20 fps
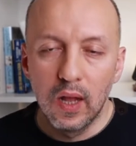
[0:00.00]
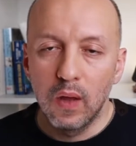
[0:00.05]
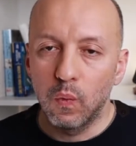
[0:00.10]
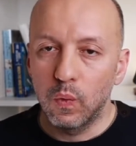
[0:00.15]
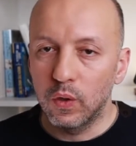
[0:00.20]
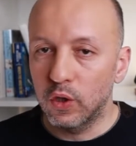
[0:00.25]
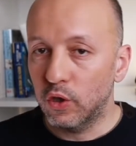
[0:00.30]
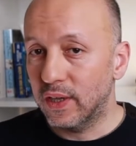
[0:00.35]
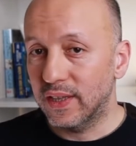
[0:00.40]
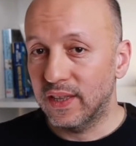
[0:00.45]

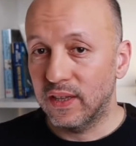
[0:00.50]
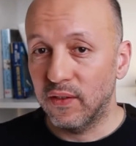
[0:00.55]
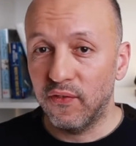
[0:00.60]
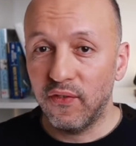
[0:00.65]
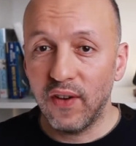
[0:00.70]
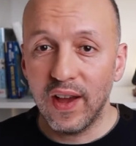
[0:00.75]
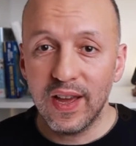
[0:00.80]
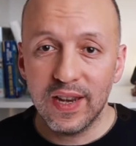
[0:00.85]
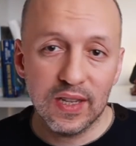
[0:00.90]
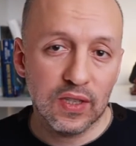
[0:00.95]
We look at the
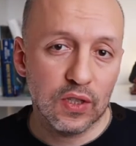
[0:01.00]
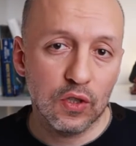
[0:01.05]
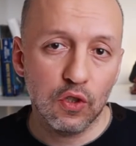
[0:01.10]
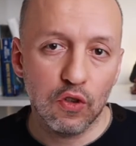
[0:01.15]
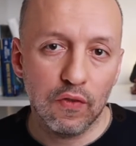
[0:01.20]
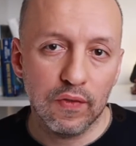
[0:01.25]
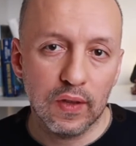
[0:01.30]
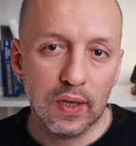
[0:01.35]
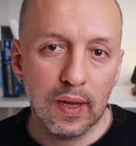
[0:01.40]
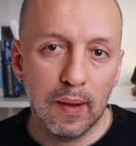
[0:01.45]
finances
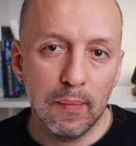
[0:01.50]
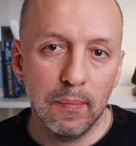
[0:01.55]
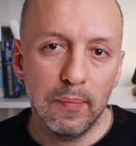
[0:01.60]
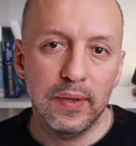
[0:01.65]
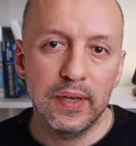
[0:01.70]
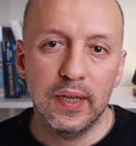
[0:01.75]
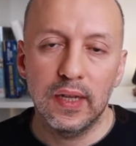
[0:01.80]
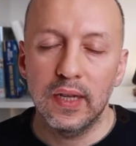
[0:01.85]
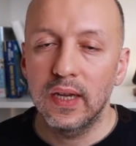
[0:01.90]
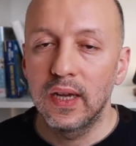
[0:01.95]
of the
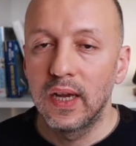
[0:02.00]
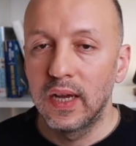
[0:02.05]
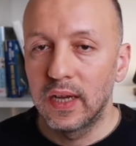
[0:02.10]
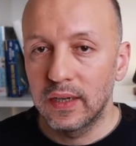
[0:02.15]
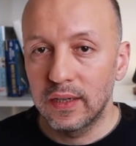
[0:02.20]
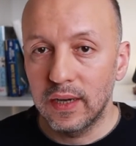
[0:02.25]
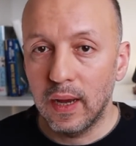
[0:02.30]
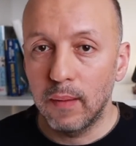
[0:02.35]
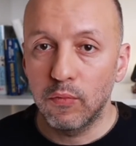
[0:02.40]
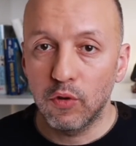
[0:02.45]
company,
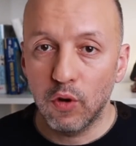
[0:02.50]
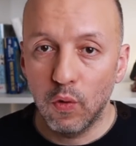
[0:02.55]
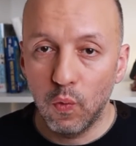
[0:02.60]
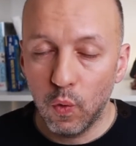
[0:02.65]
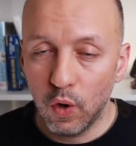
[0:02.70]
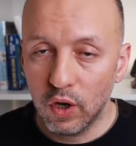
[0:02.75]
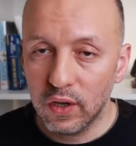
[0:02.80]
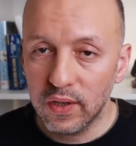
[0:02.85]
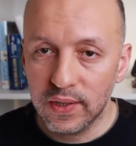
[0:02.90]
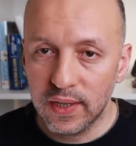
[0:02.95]
number of
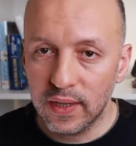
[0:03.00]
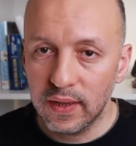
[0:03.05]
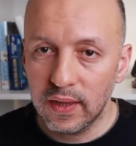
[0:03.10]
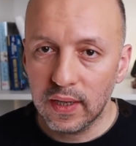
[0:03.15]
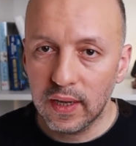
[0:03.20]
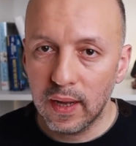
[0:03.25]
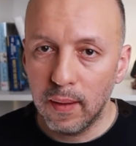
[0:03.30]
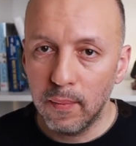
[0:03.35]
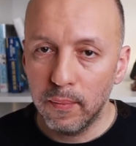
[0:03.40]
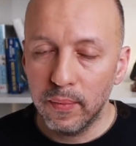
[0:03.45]
workers at the
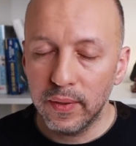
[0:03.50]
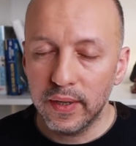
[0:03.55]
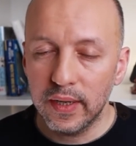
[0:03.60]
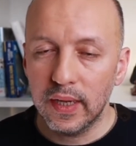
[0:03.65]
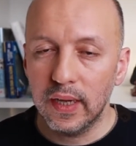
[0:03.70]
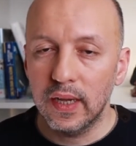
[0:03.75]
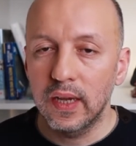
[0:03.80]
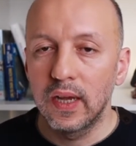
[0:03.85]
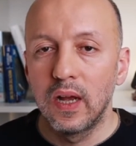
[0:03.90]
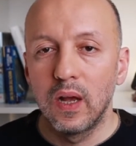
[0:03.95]

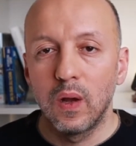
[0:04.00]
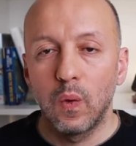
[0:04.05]
company.